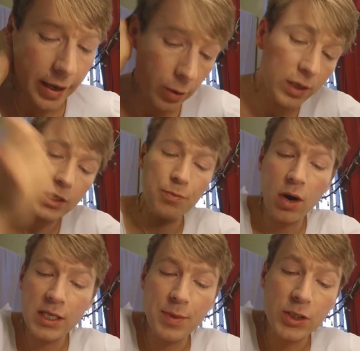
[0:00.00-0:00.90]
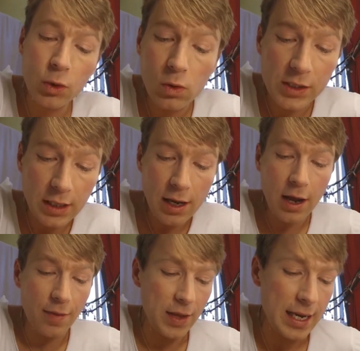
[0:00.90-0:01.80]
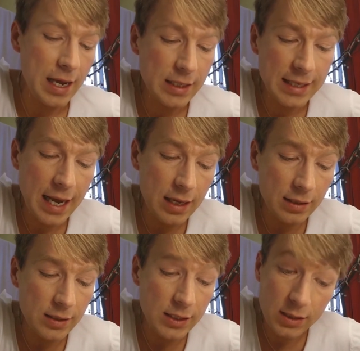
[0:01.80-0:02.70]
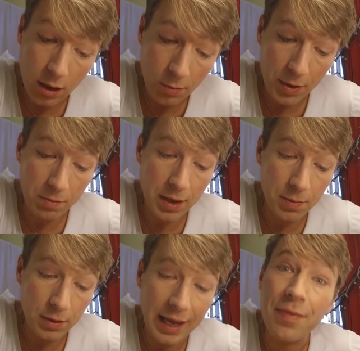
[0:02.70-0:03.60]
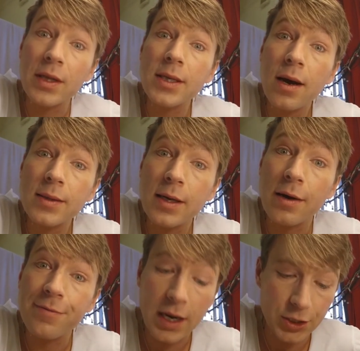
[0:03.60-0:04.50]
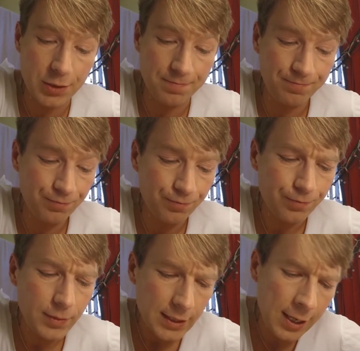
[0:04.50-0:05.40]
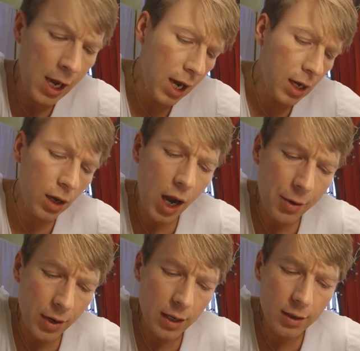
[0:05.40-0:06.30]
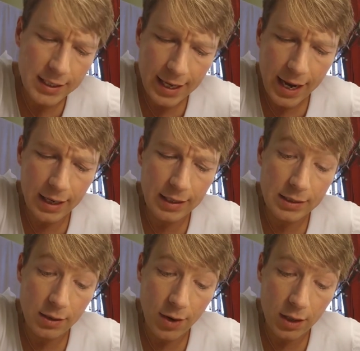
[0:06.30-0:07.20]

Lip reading: It wouldn't surprise me at all to learn that he had taken to sculpting people in the Tartar fashion. Lyra looked again at her